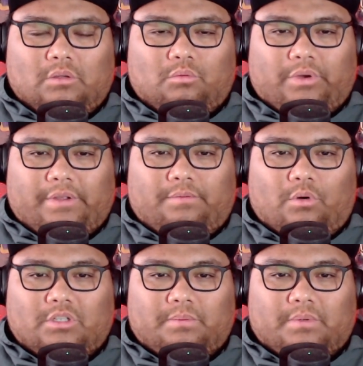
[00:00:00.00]

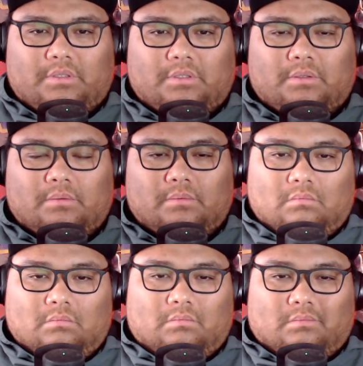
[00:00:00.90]
Reinforcements.
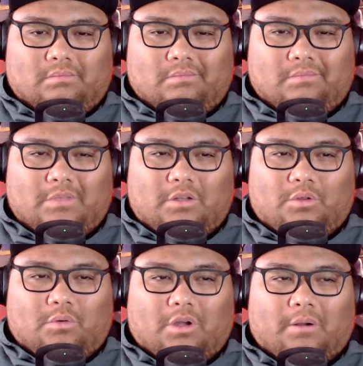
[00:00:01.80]
The
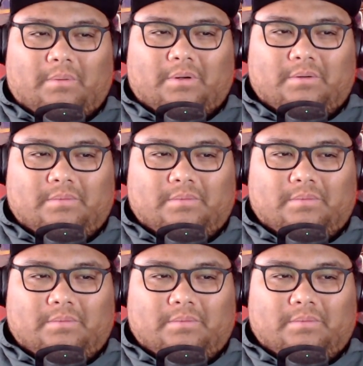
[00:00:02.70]
new armor.